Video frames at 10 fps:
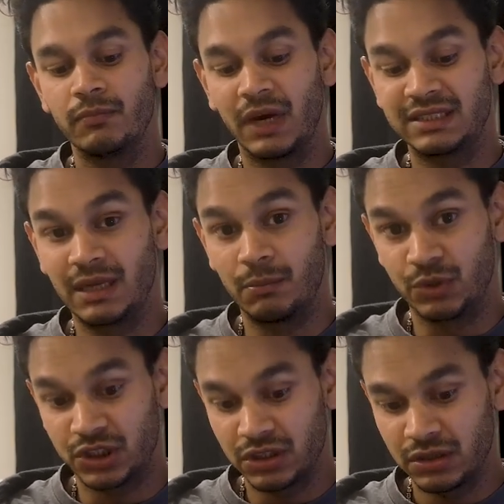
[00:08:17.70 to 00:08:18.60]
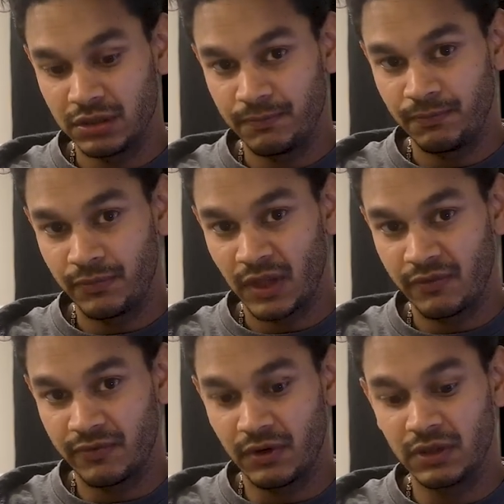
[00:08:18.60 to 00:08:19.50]
my temperature
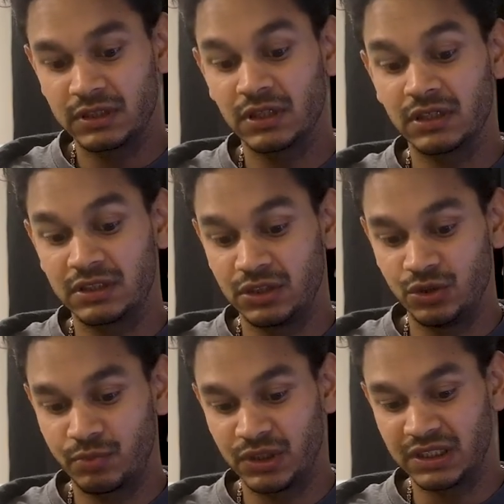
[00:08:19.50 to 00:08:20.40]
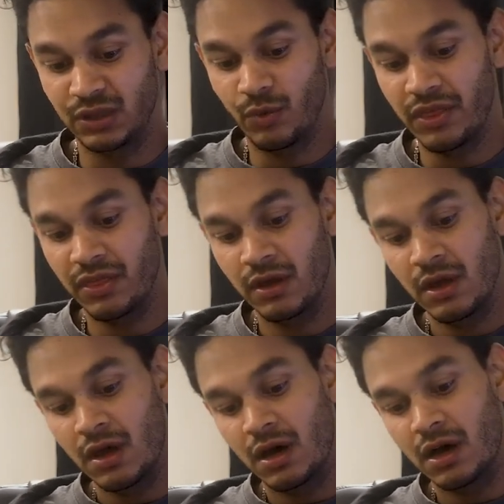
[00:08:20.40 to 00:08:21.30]
for, to continue printing with
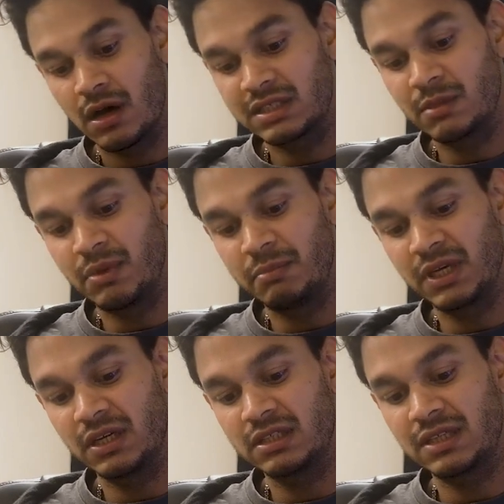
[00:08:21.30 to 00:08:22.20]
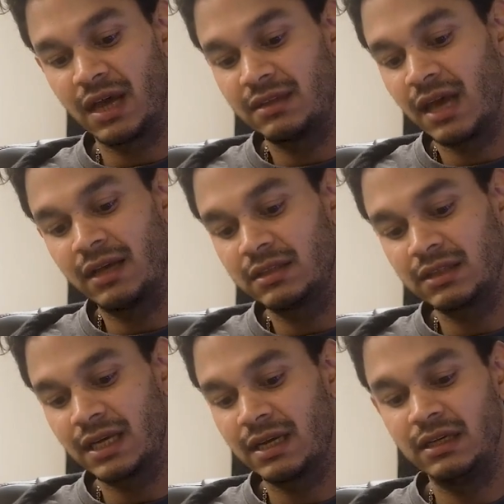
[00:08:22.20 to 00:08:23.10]
uh, simply because I, I
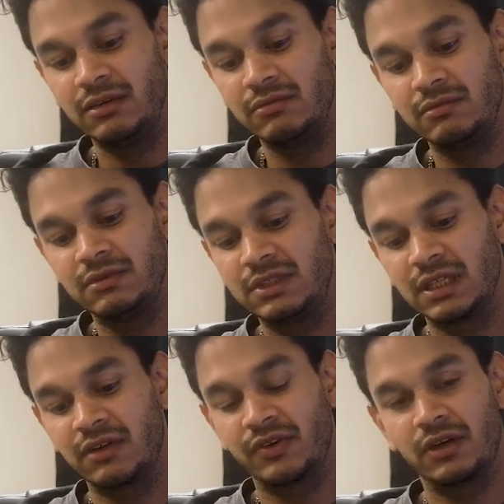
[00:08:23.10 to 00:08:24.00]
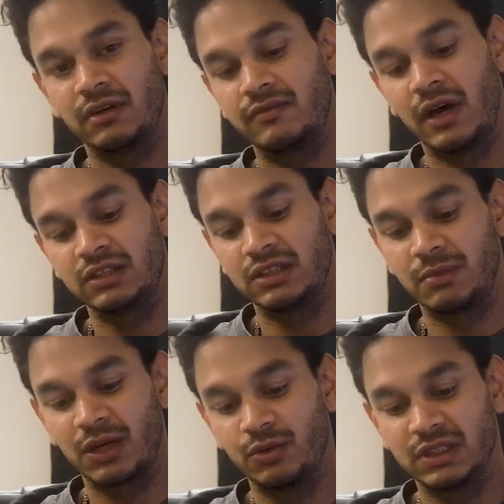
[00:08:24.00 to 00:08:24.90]
didn't get any significant
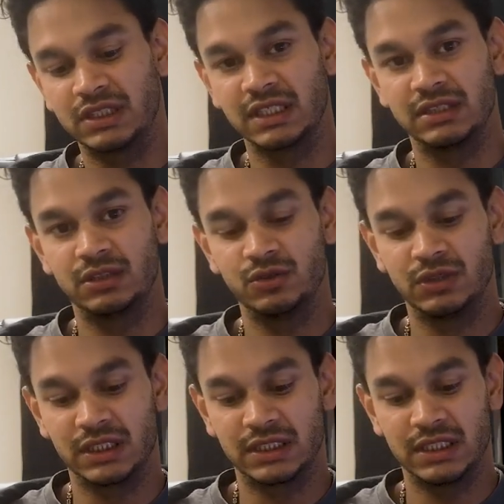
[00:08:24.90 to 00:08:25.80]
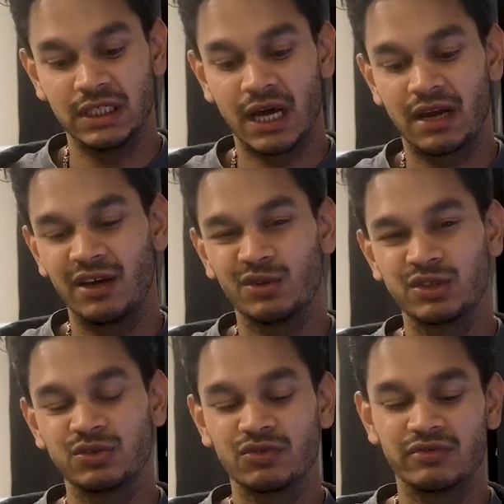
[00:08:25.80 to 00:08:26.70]
advantage by going to 260 and I
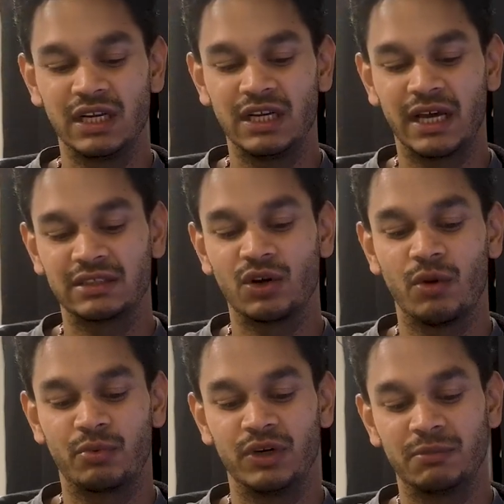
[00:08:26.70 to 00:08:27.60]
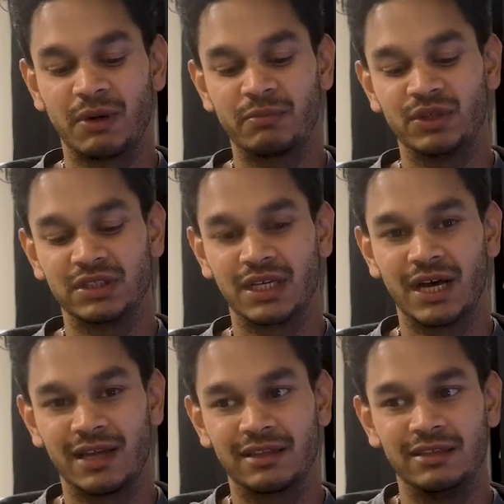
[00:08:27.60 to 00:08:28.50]
also don't really like to operate my printer
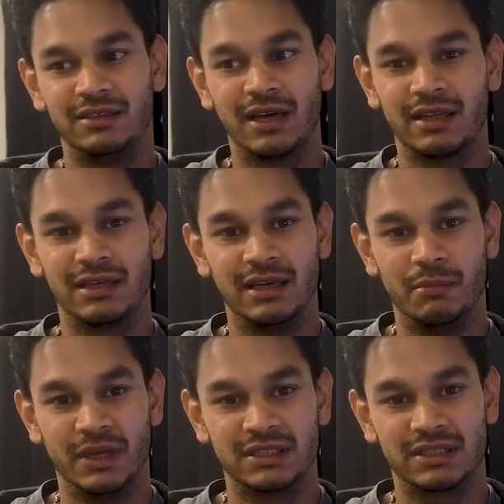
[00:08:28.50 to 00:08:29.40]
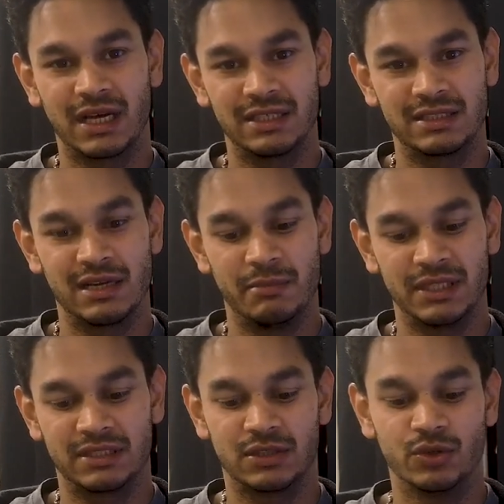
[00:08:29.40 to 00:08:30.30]
at the at the limits at its
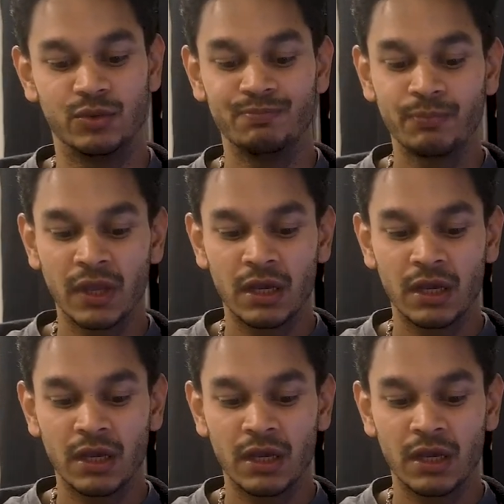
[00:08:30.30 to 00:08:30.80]
limits so